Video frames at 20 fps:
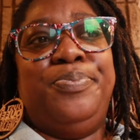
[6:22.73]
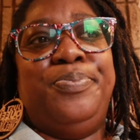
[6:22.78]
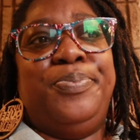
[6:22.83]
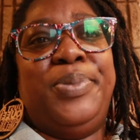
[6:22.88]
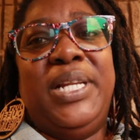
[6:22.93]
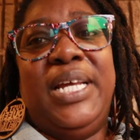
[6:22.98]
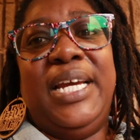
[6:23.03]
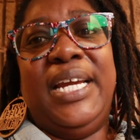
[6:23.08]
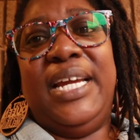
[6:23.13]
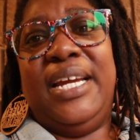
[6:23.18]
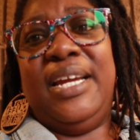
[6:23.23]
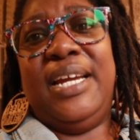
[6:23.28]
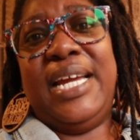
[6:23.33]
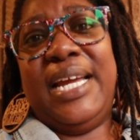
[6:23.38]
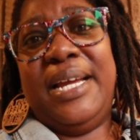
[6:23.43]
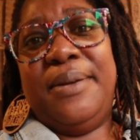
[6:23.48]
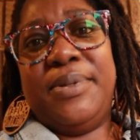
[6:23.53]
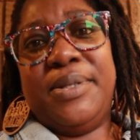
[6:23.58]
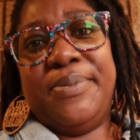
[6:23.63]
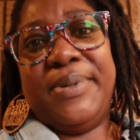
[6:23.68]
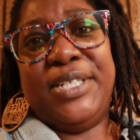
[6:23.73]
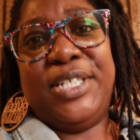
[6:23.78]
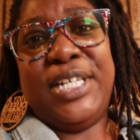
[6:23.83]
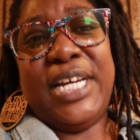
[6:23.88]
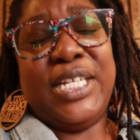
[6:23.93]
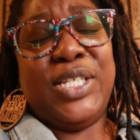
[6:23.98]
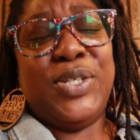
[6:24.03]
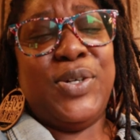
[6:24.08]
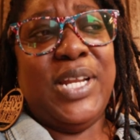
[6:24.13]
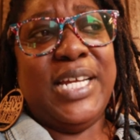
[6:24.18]
playing games in my
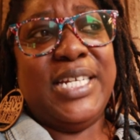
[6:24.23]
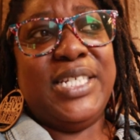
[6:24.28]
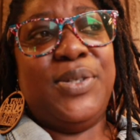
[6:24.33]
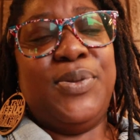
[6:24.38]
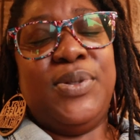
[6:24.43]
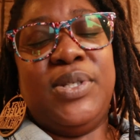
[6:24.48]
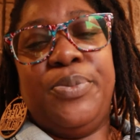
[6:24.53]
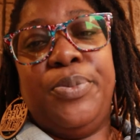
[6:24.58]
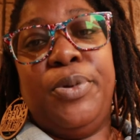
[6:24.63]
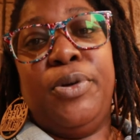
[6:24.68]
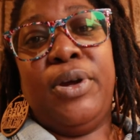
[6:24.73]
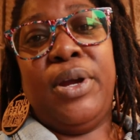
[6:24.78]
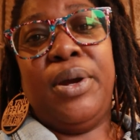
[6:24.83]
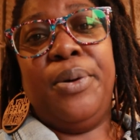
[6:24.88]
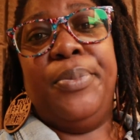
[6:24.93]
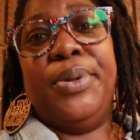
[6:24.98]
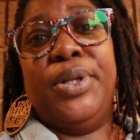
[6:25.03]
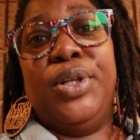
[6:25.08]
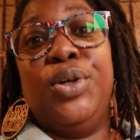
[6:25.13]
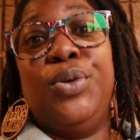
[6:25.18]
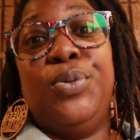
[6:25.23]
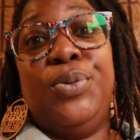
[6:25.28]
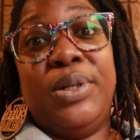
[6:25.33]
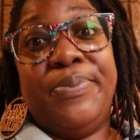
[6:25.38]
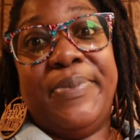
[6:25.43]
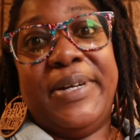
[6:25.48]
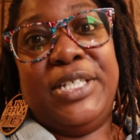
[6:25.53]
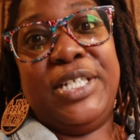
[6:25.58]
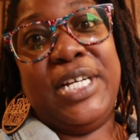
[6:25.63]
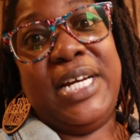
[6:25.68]
chest, or like someone's blowing a balloon
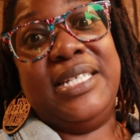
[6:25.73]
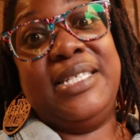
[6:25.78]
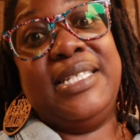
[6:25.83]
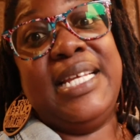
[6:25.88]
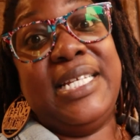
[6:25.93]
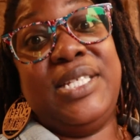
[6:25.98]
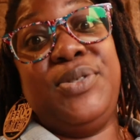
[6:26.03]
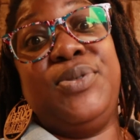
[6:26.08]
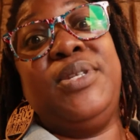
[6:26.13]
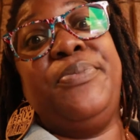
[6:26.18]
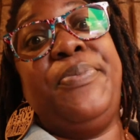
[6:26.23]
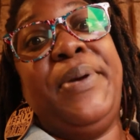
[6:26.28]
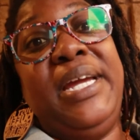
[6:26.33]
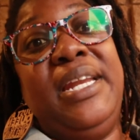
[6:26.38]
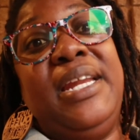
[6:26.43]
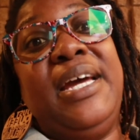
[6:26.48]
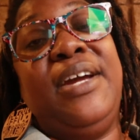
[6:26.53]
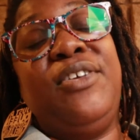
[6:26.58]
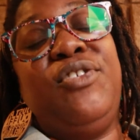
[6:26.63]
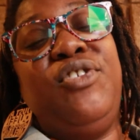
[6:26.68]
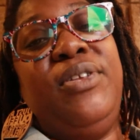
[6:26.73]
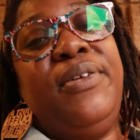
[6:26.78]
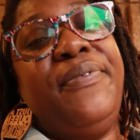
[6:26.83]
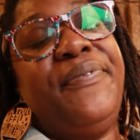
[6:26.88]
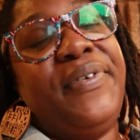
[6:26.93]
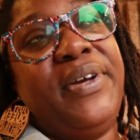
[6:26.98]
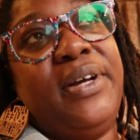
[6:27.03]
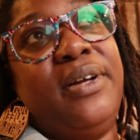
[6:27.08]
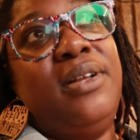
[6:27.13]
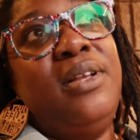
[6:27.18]
in my chest. That's what the pain I actually
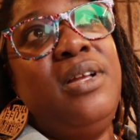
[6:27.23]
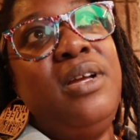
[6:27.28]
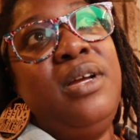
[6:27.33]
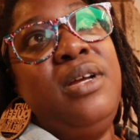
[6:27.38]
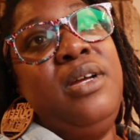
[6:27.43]
feel.